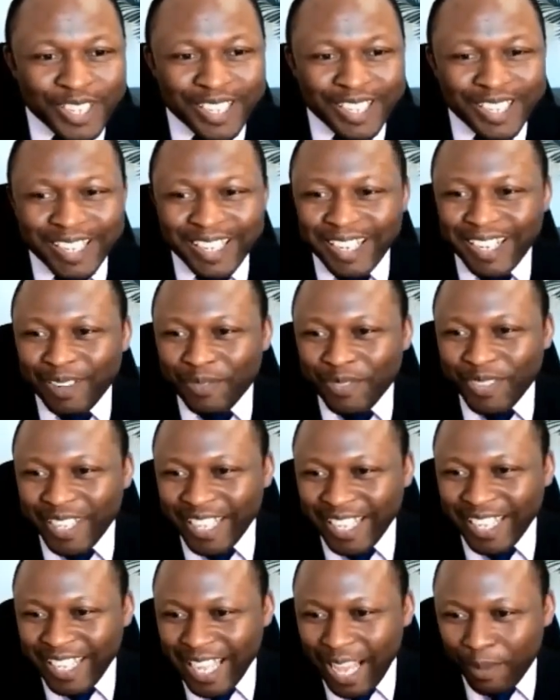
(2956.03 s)
In
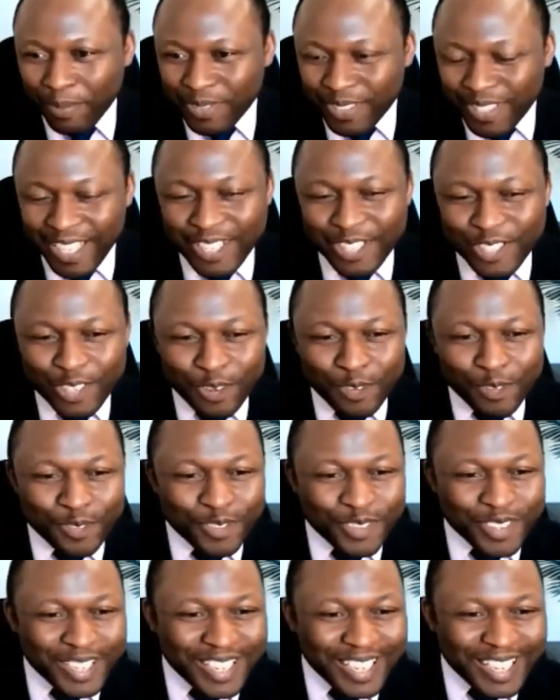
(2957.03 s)
the absence of
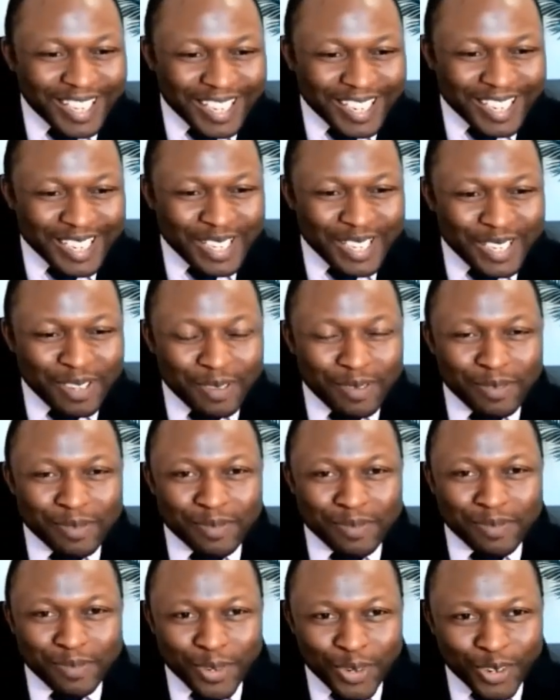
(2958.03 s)
any
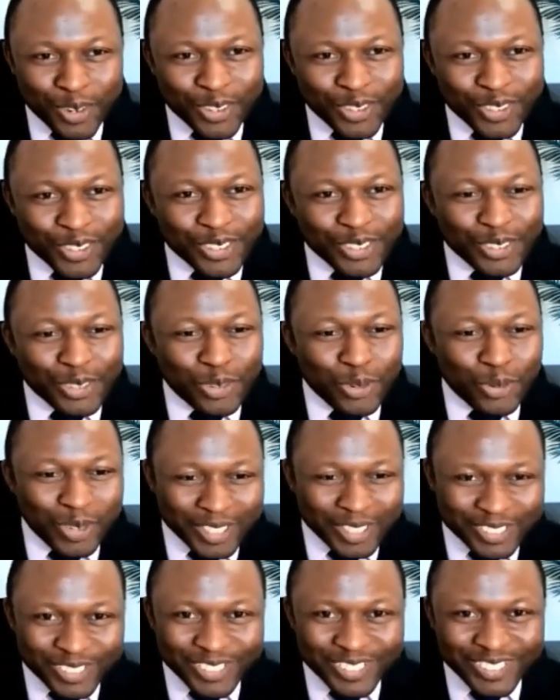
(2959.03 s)
more
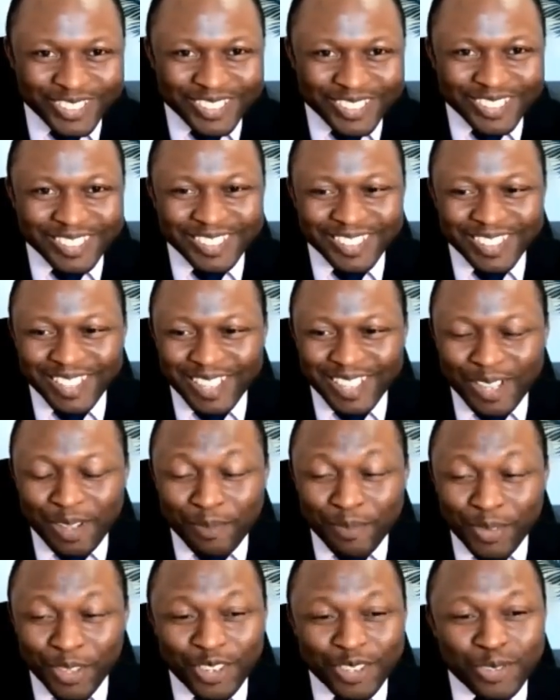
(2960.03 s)
questions,
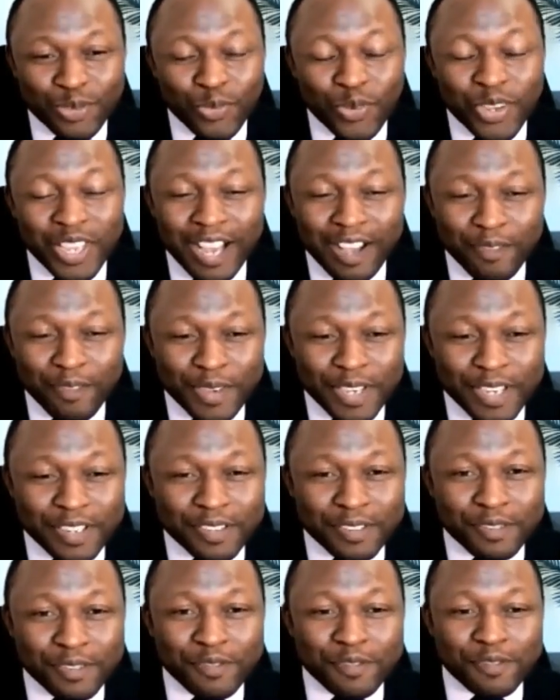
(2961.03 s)
because we have
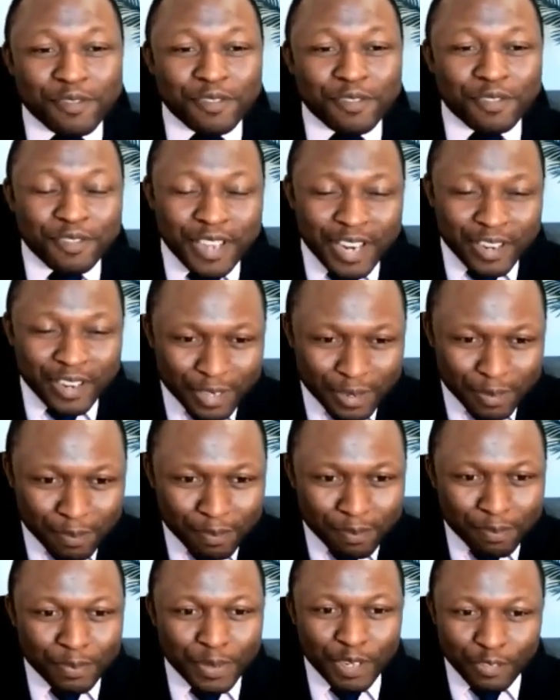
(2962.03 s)
been very
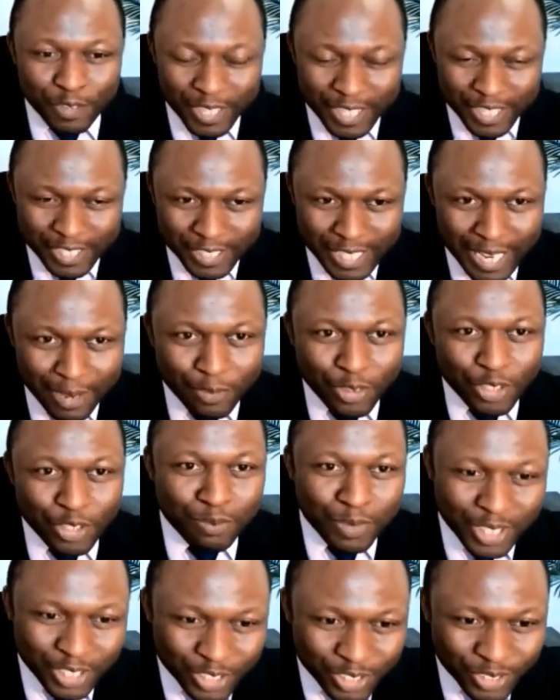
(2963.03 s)
privileged, I must
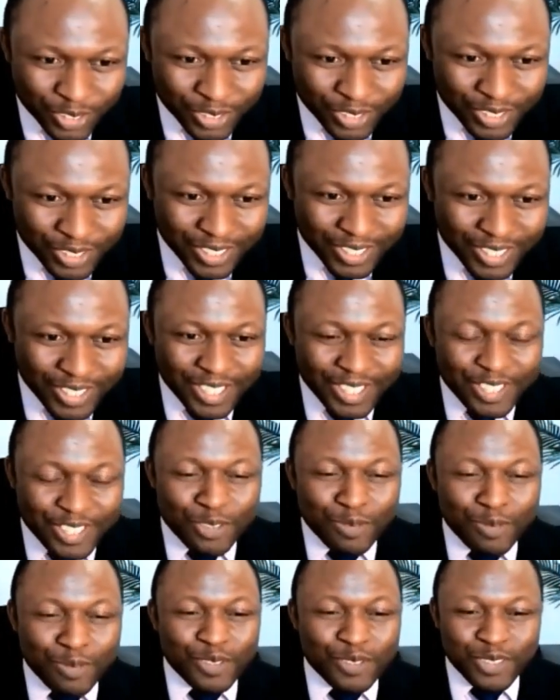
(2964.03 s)
mention,
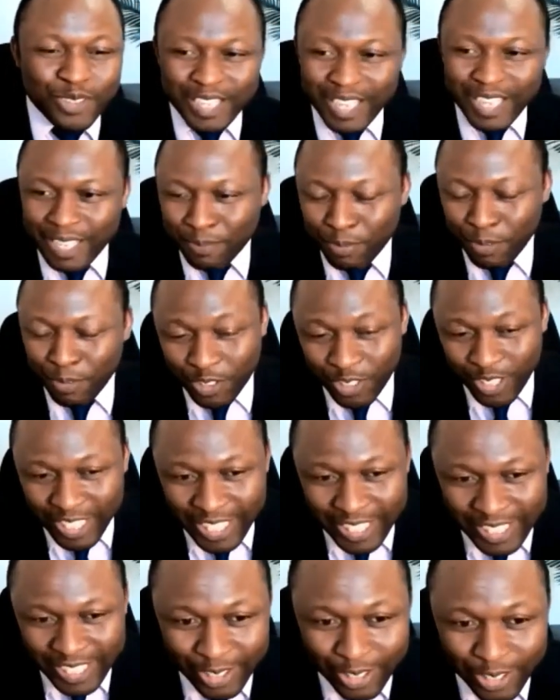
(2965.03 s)
to be able to get Professor
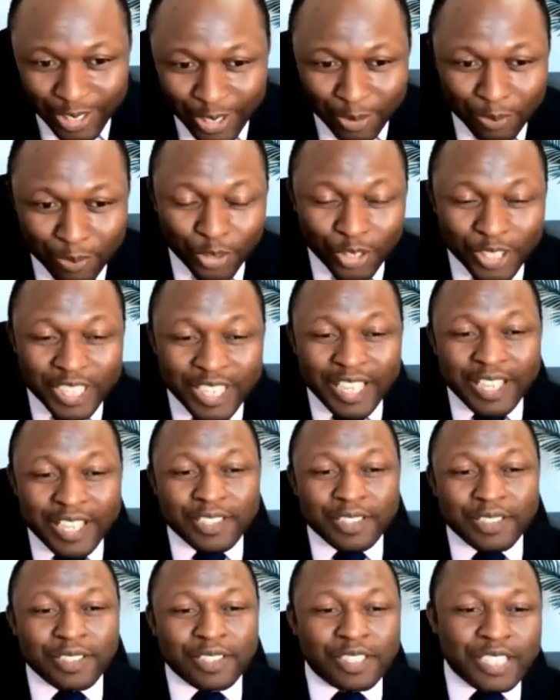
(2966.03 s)
Kelechi on board.
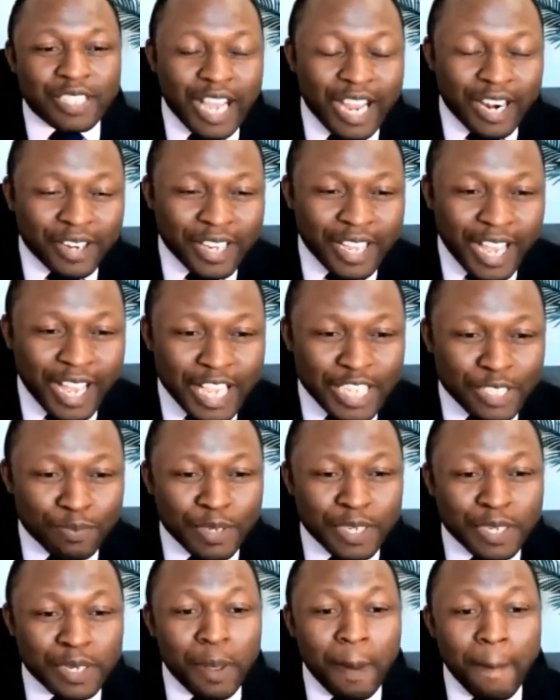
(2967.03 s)
His diary has
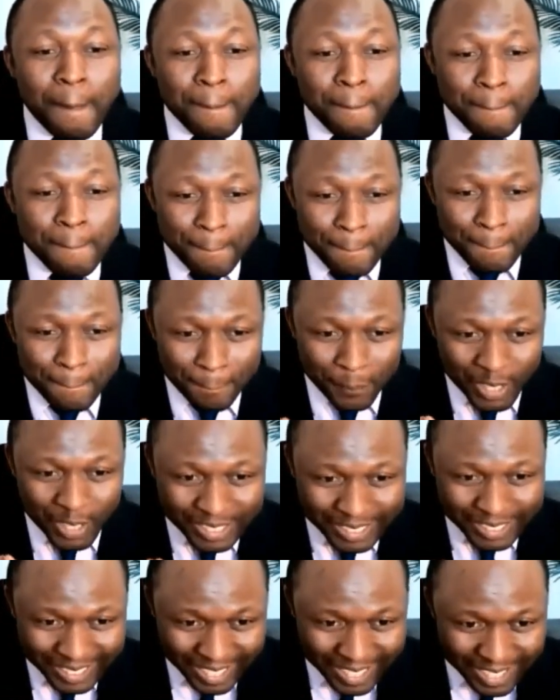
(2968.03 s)
been
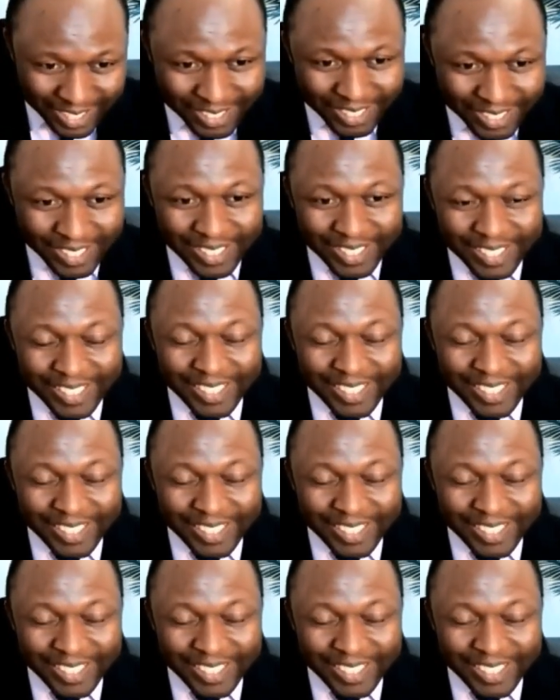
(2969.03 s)
crazy.